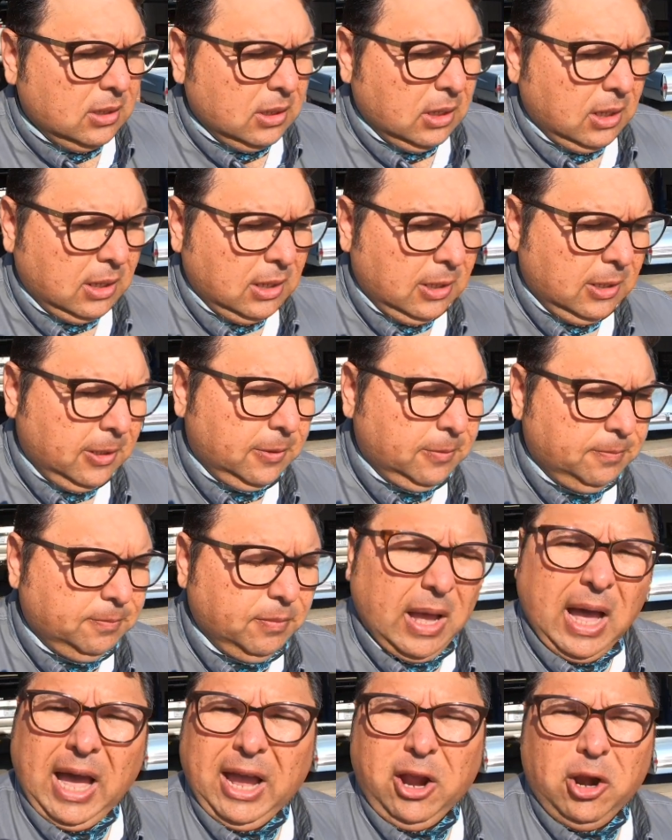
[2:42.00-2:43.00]
Uh,
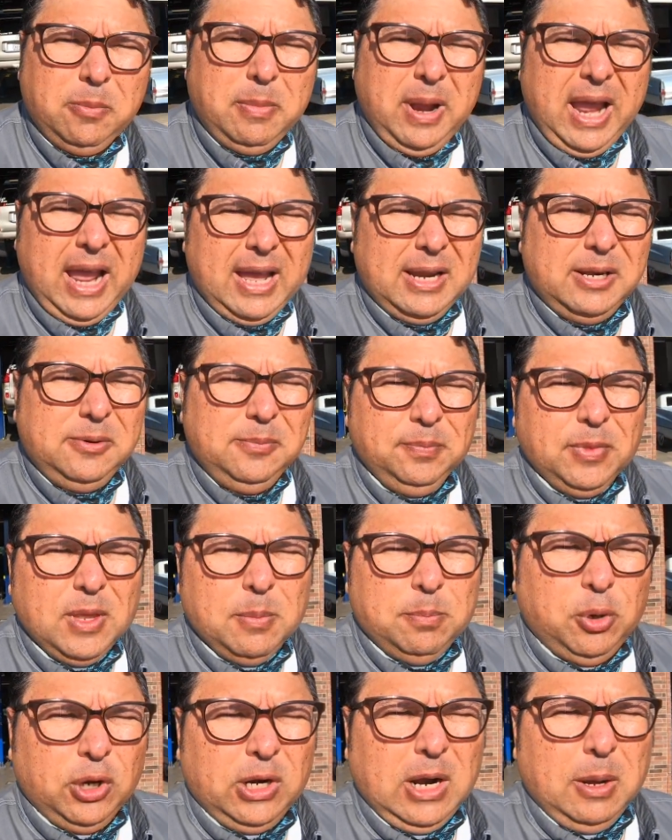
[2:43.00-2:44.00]
Ironman
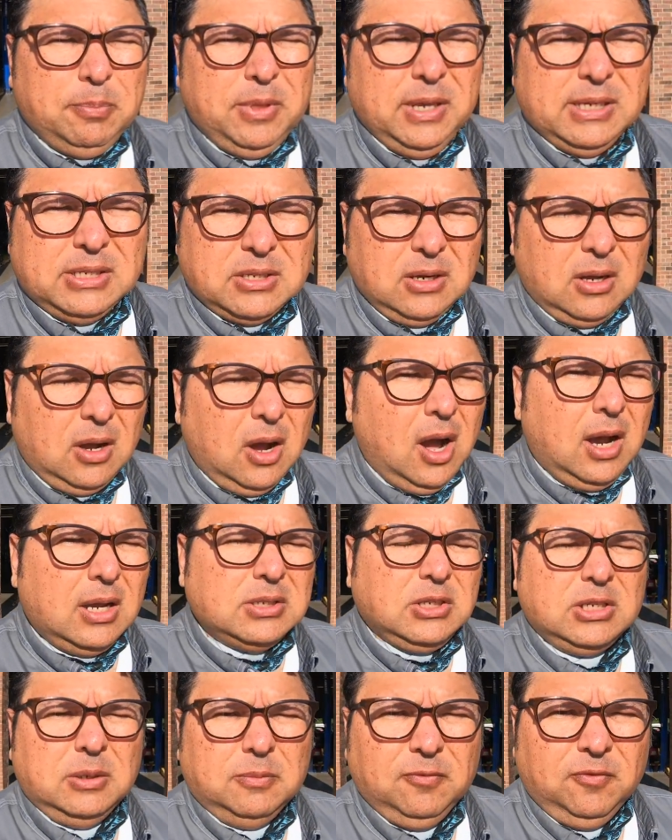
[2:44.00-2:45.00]
put up this
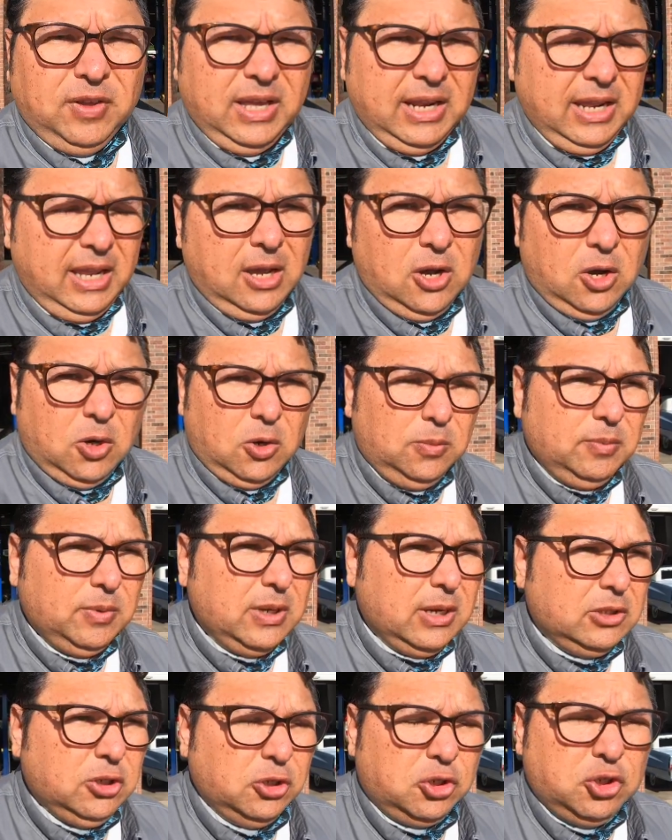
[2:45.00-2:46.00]
awesome video,
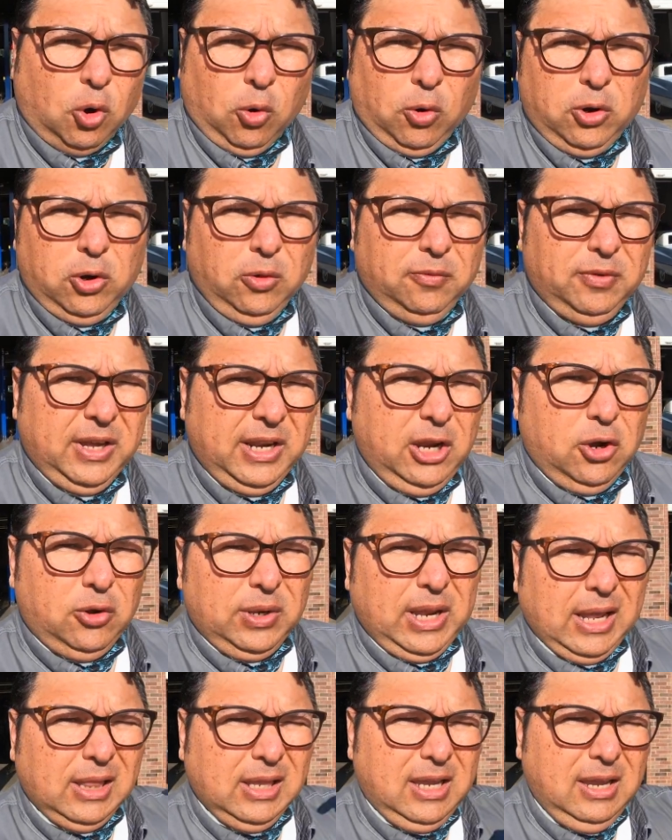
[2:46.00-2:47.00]
a tutorial video,
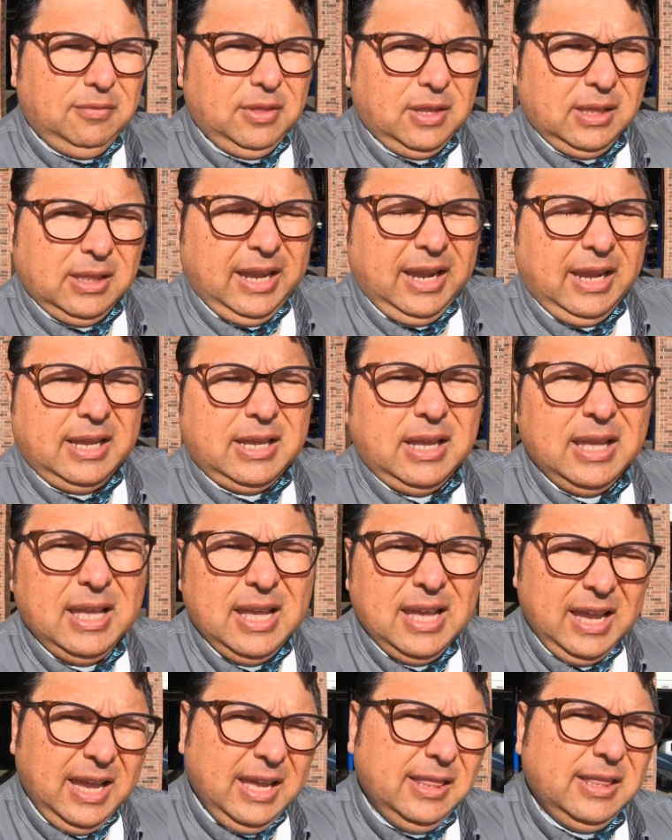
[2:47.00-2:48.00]
and I leave the link
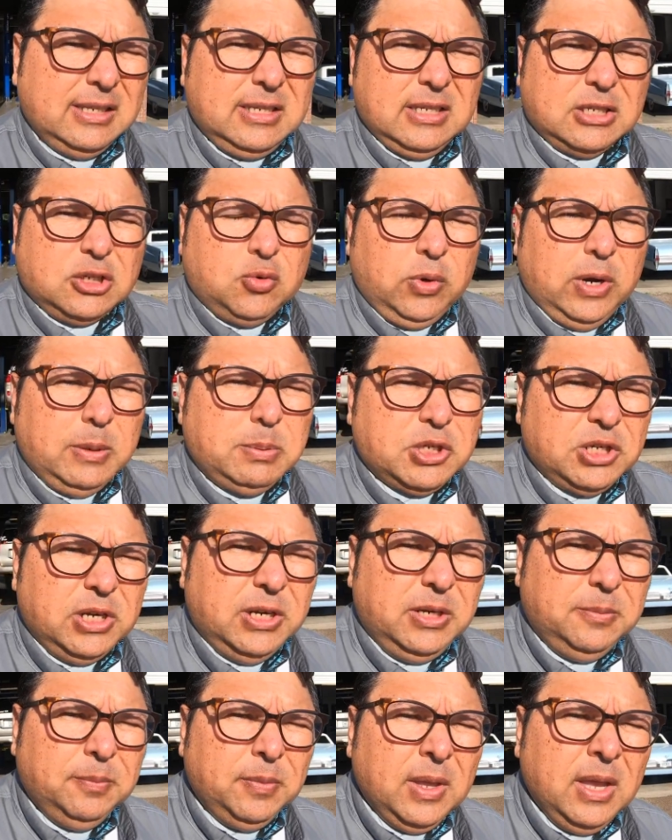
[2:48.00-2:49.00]
in the
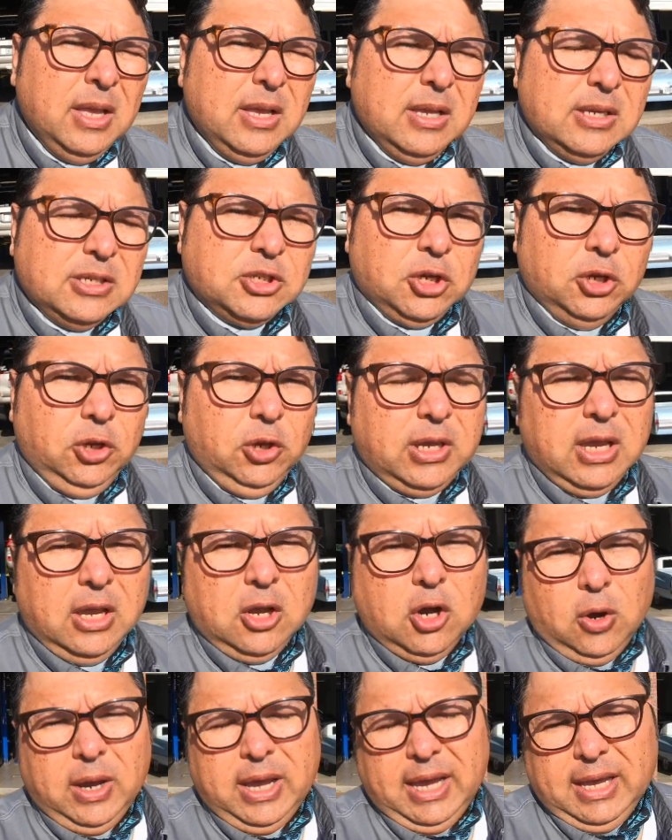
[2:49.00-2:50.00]
description so you
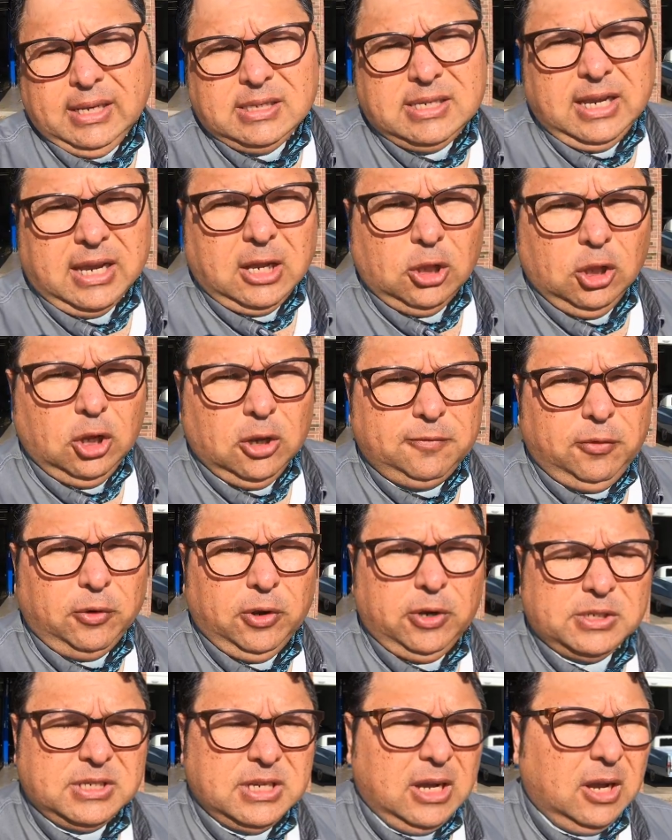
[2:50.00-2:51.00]
can go ahead and take a look
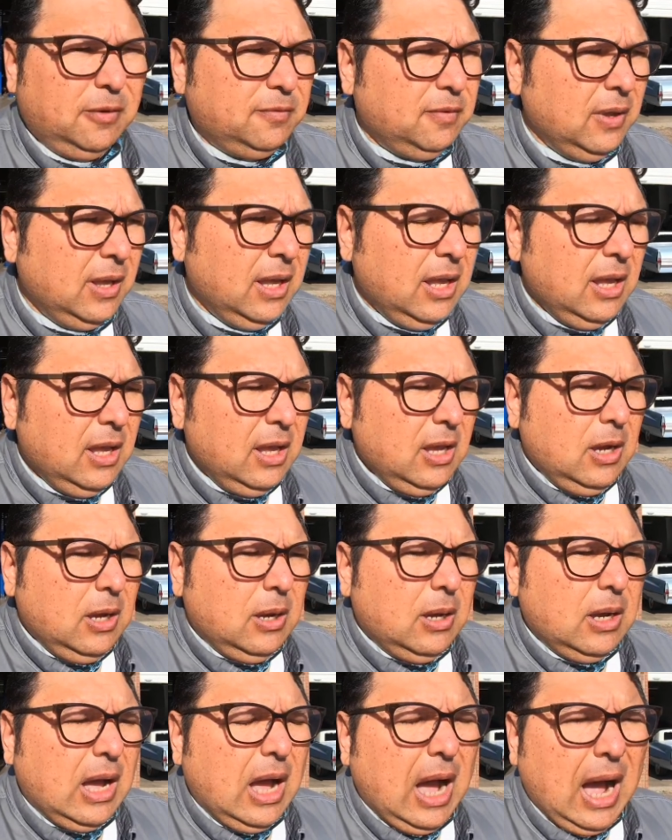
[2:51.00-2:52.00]
for yourself.
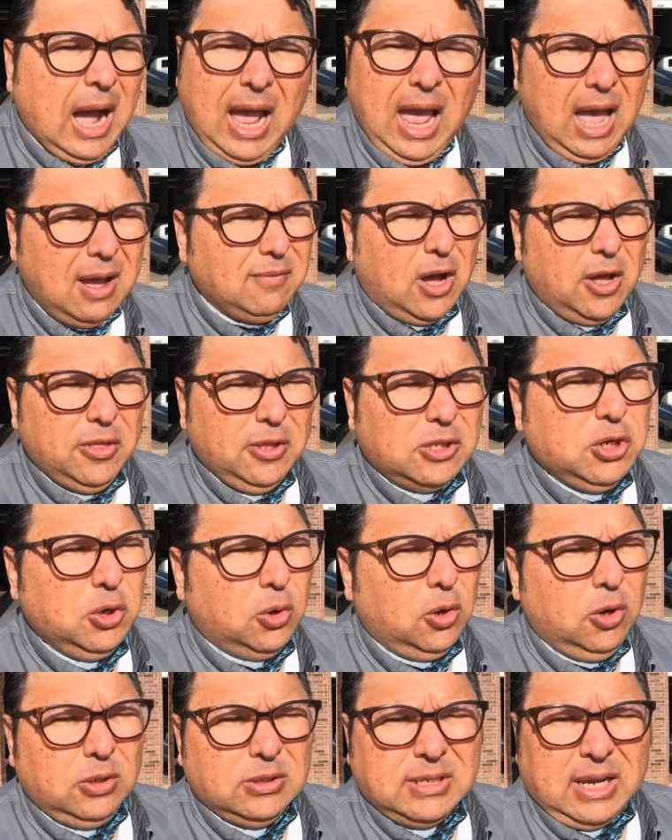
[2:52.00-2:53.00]
I have all the
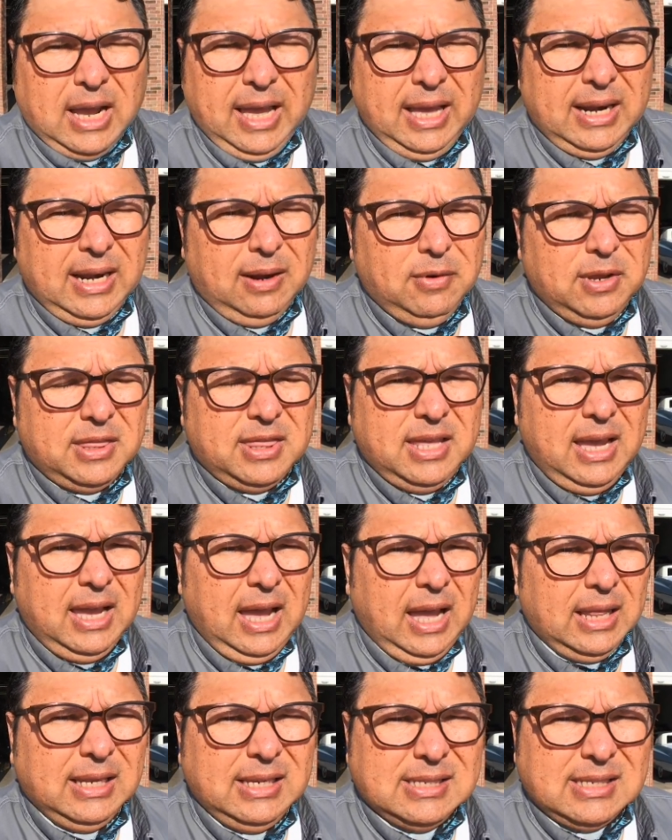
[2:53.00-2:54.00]
tools, I had
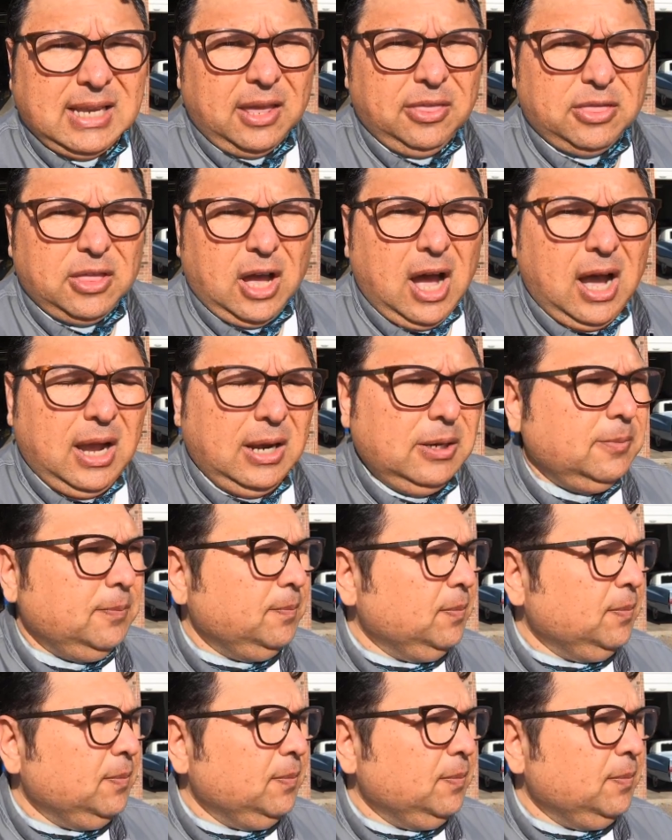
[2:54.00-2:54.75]
everything, at least I thought.